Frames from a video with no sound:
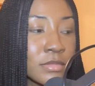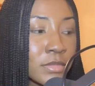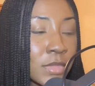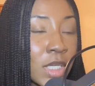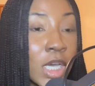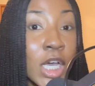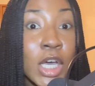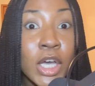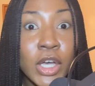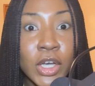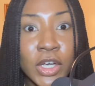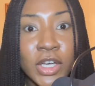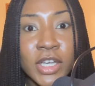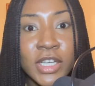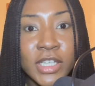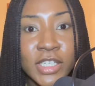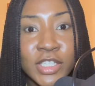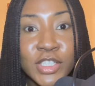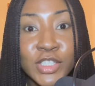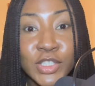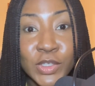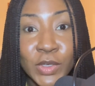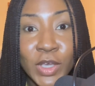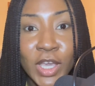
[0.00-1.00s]

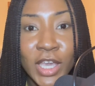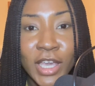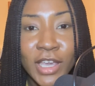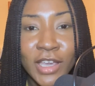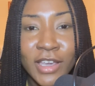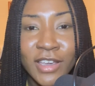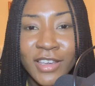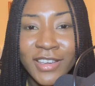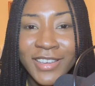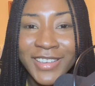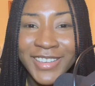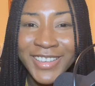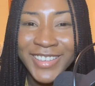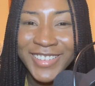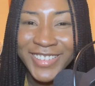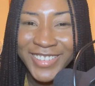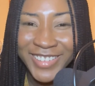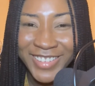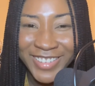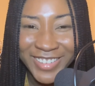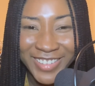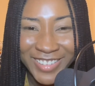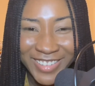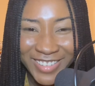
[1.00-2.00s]
hooks, okay?
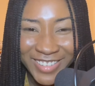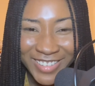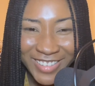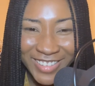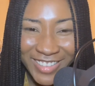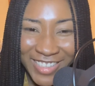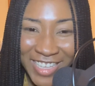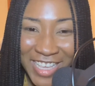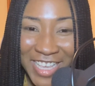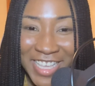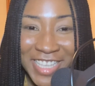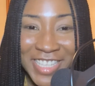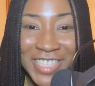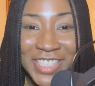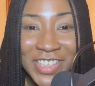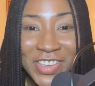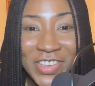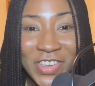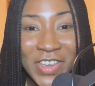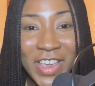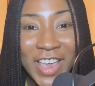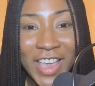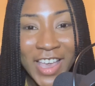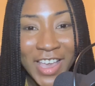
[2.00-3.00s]
So
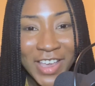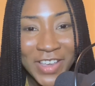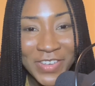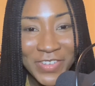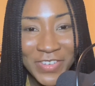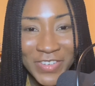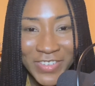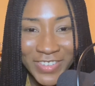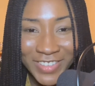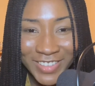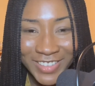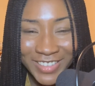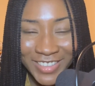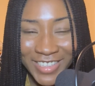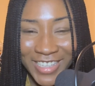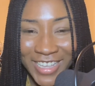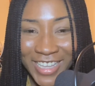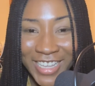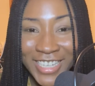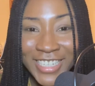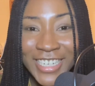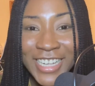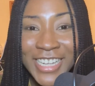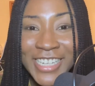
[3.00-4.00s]
you have
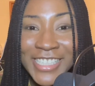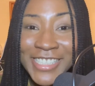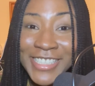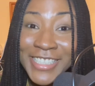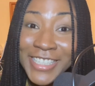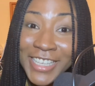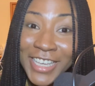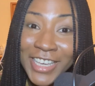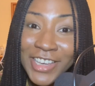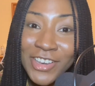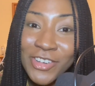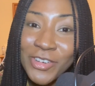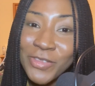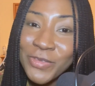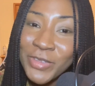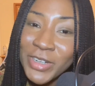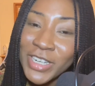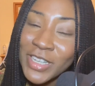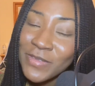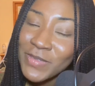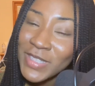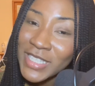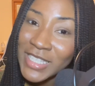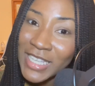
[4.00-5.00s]
an idea of what
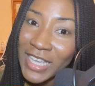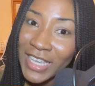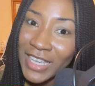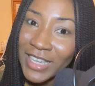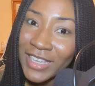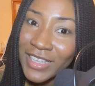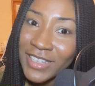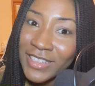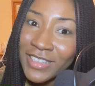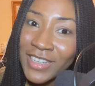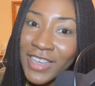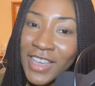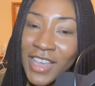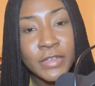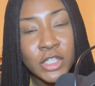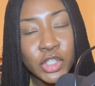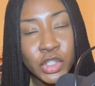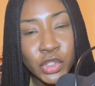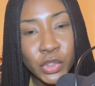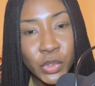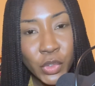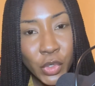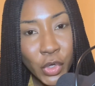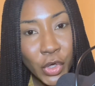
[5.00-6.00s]
I'm saying.
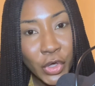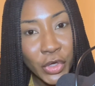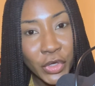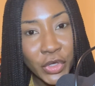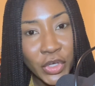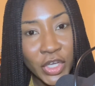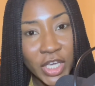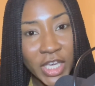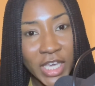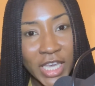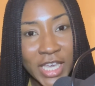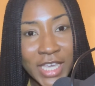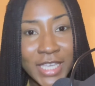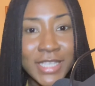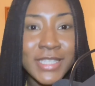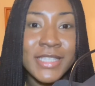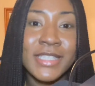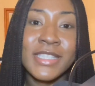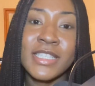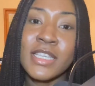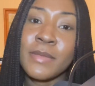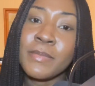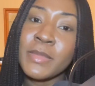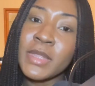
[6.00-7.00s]
Visual hook is
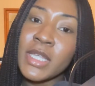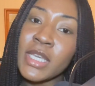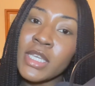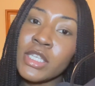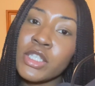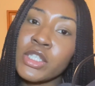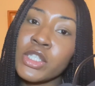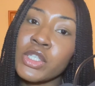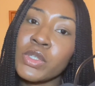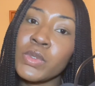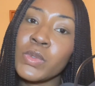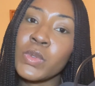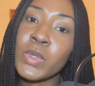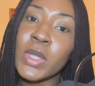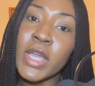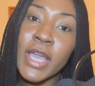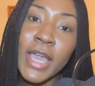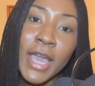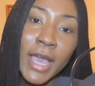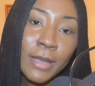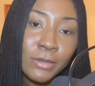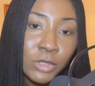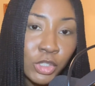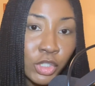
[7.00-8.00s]
something to
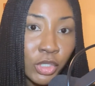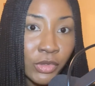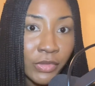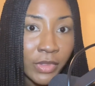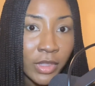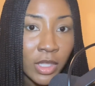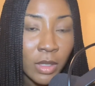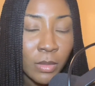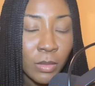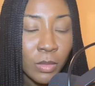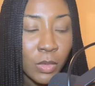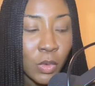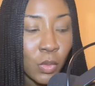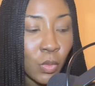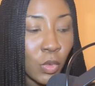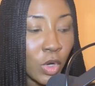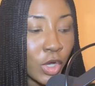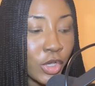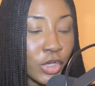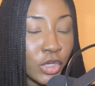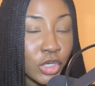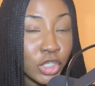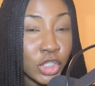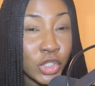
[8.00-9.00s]
capture them and what
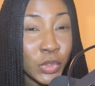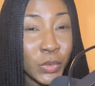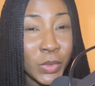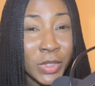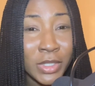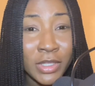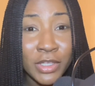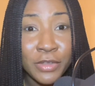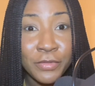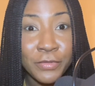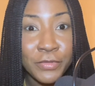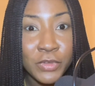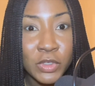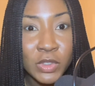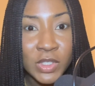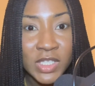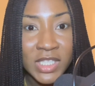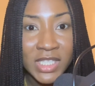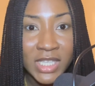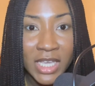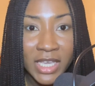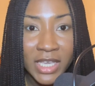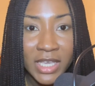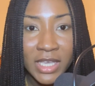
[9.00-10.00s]
you're doing in the few
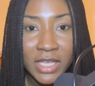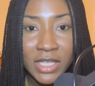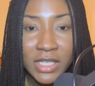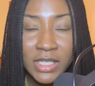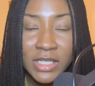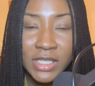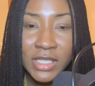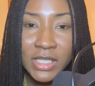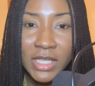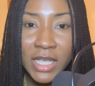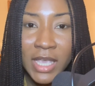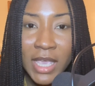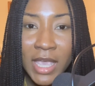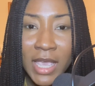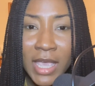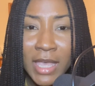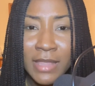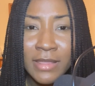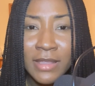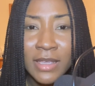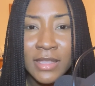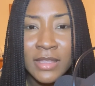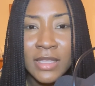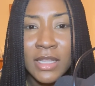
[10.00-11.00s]
seconds.
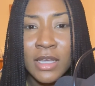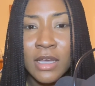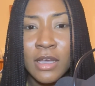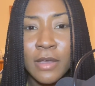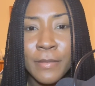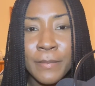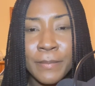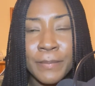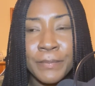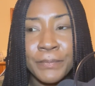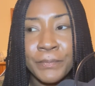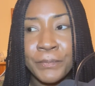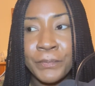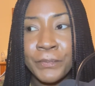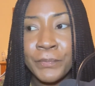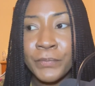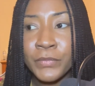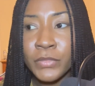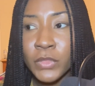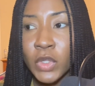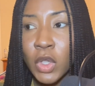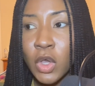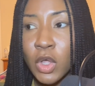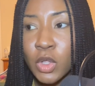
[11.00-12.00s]
And then
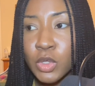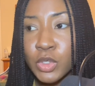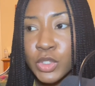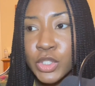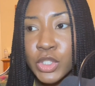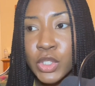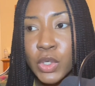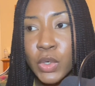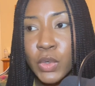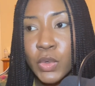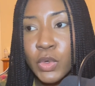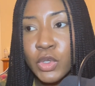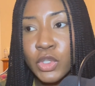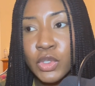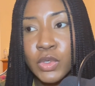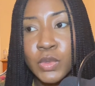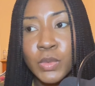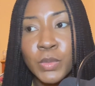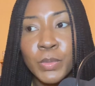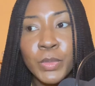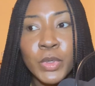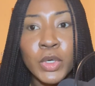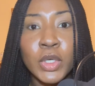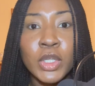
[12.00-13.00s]
also you
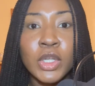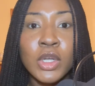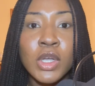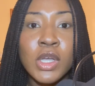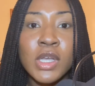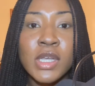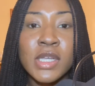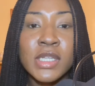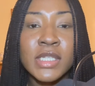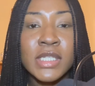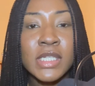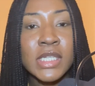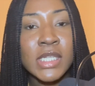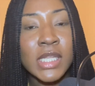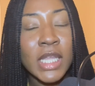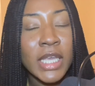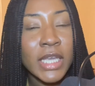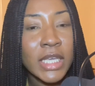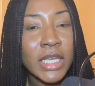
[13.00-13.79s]
put on